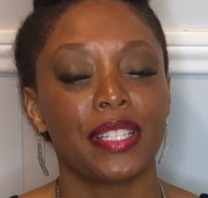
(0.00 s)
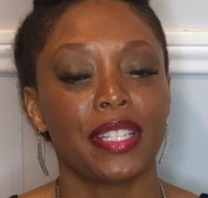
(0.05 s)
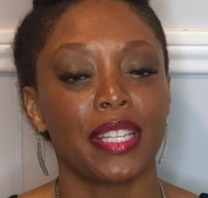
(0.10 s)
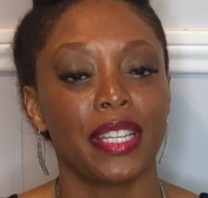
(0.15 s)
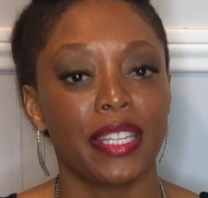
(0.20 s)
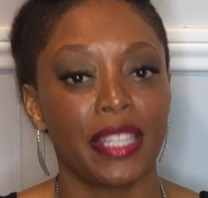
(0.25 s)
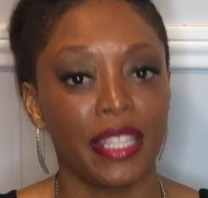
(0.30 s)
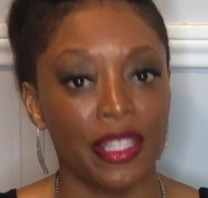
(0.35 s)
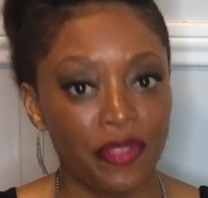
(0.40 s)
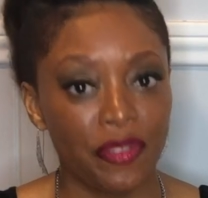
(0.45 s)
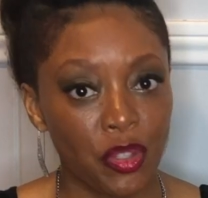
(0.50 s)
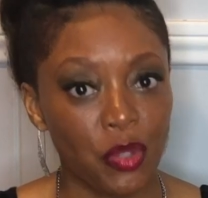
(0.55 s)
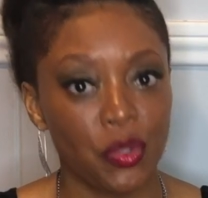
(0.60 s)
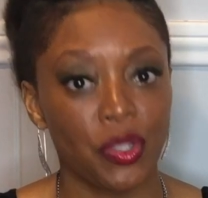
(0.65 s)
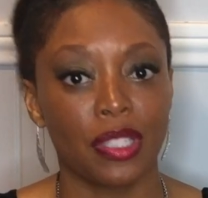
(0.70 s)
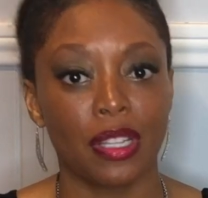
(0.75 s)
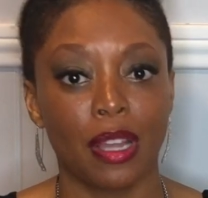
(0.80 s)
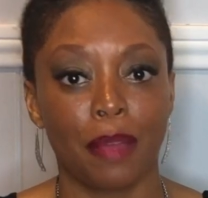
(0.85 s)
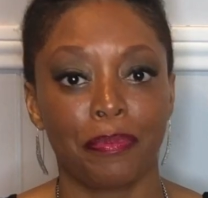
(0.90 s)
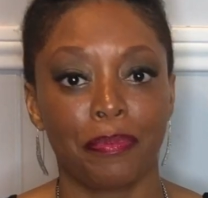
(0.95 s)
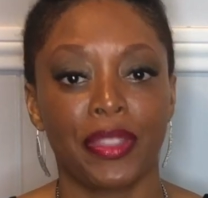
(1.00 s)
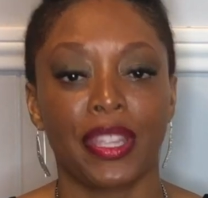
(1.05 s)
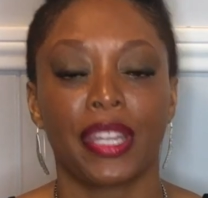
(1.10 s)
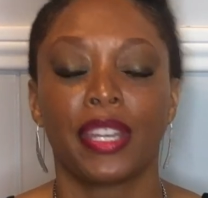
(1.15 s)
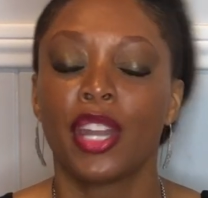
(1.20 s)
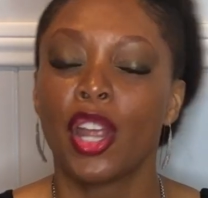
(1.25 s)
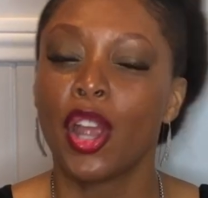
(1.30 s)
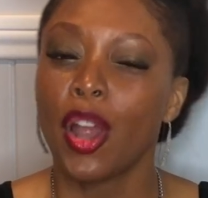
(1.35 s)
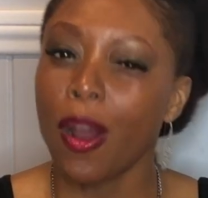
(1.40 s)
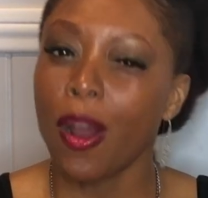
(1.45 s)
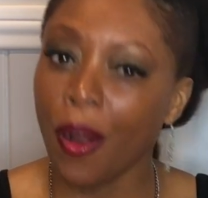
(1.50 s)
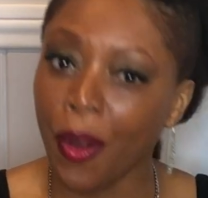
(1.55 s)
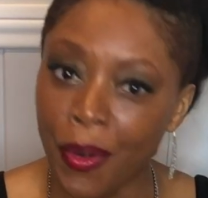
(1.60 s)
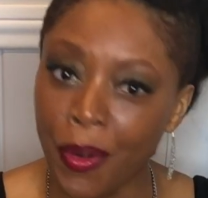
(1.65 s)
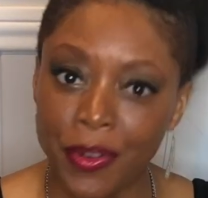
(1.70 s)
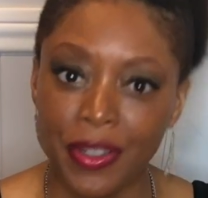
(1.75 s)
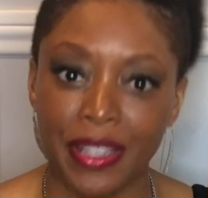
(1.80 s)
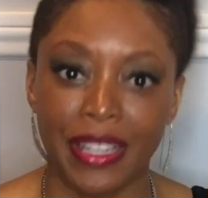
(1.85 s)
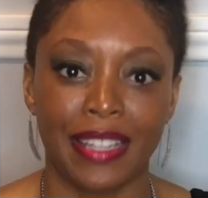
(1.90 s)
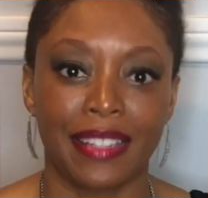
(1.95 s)
to give you something.
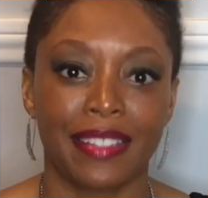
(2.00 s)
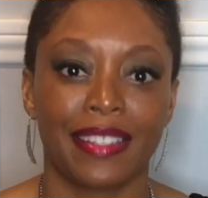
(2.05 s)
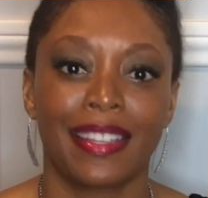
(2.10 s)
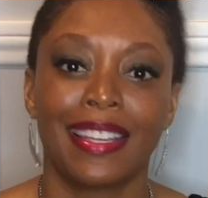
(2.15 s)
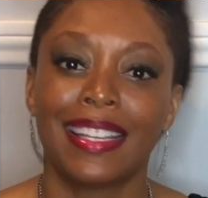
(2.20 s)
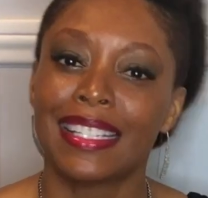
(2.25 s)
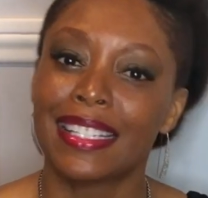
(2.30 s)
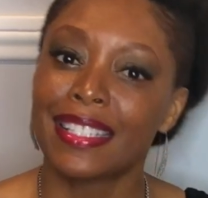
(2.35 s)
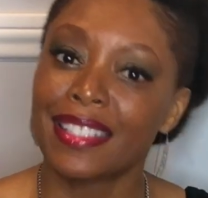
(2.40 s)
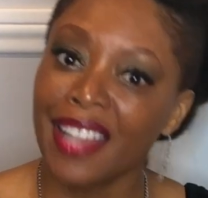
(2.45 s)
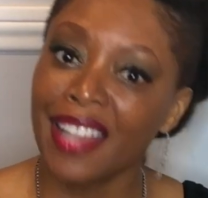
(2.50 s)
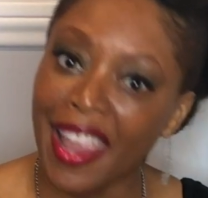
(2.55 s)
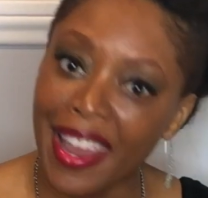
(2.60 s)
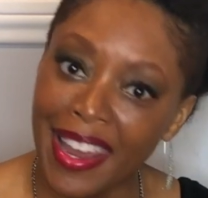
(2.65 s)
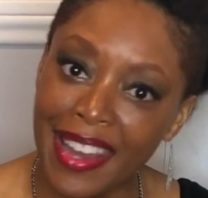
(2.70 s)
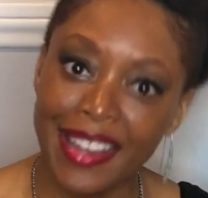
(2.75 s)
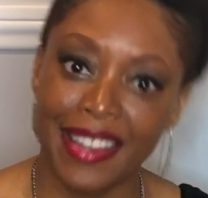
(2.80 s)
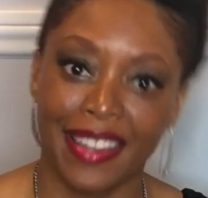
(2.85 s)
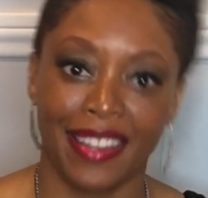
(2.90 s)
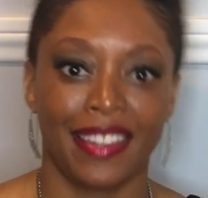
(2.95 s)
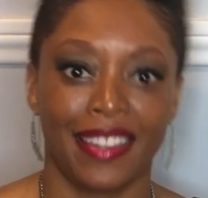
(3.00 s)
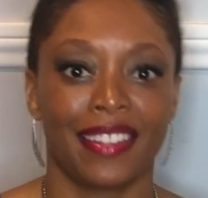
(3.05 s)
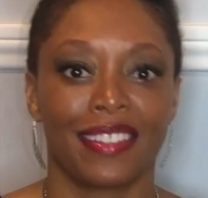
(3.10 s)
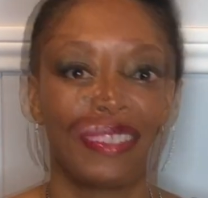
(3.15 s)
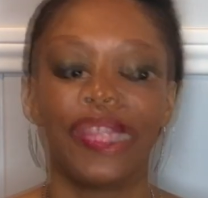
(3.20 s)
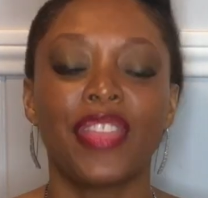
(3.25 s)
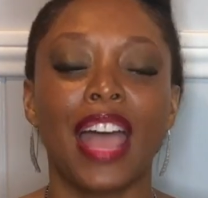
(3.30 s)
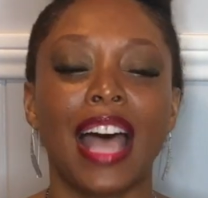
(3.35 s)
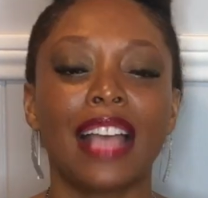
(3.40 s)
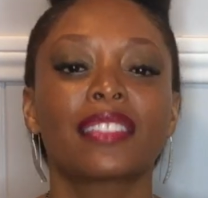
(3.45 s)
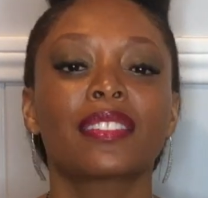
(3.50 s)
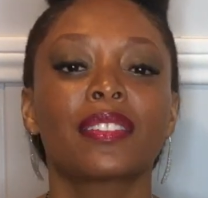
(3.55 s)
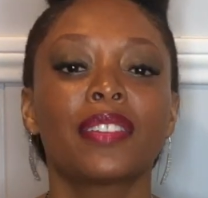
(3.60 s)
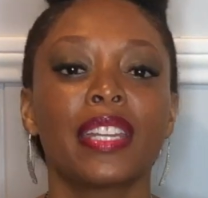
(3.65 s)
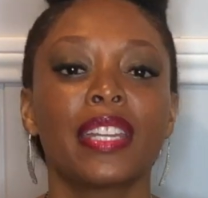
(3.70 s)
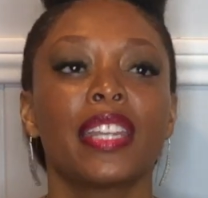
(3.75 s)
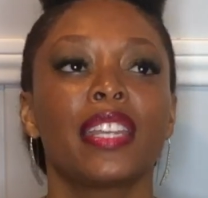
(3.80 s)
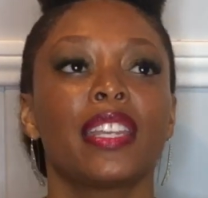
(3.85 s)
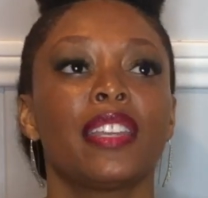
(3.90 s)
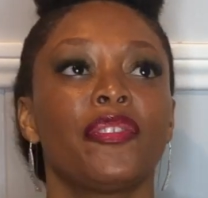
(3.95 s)
Earn it. Take it. That's going
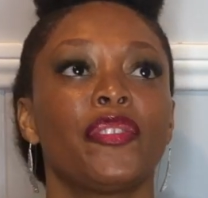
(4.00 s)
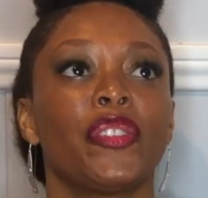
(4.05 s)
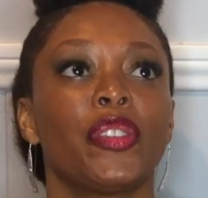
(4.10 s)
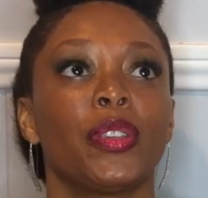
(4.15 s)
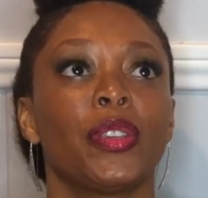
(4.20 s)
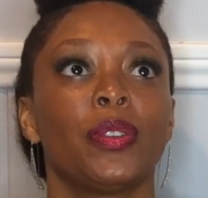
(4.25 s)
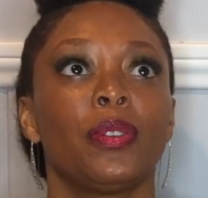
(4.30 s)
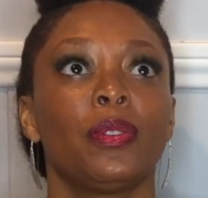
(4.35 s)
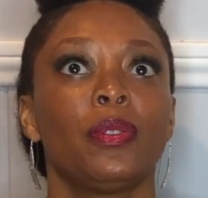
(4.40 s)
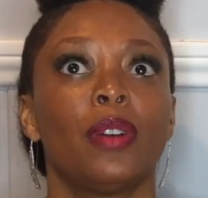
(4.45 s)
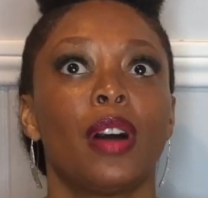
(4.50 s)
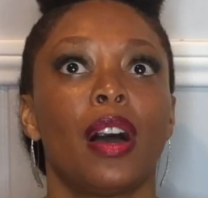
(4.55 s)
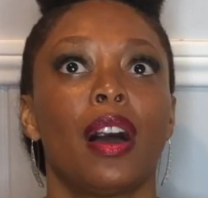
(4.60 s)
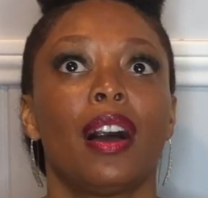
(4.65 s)
to give you